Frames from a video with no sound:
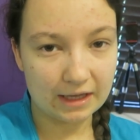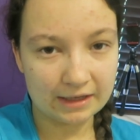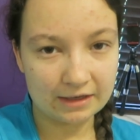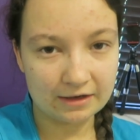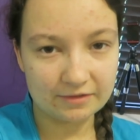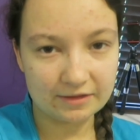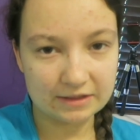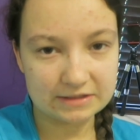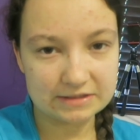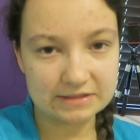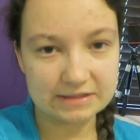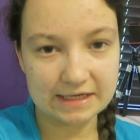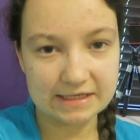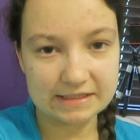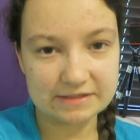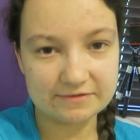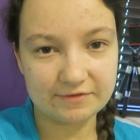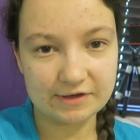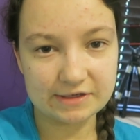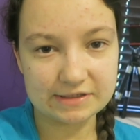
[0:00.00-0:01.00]
and I think today
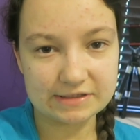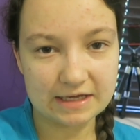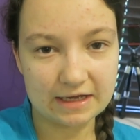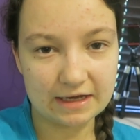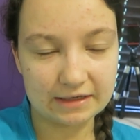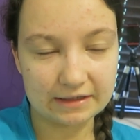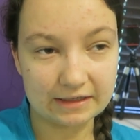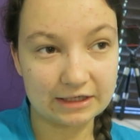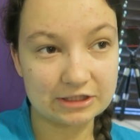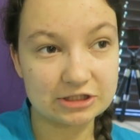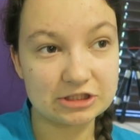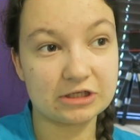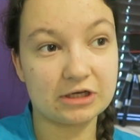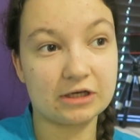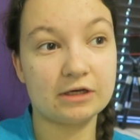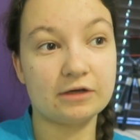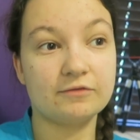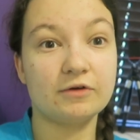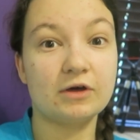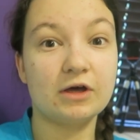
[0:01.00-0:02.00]
is the first day I can actually
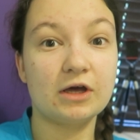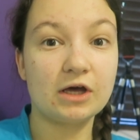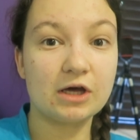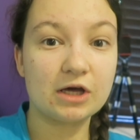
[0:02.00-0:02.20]
kind of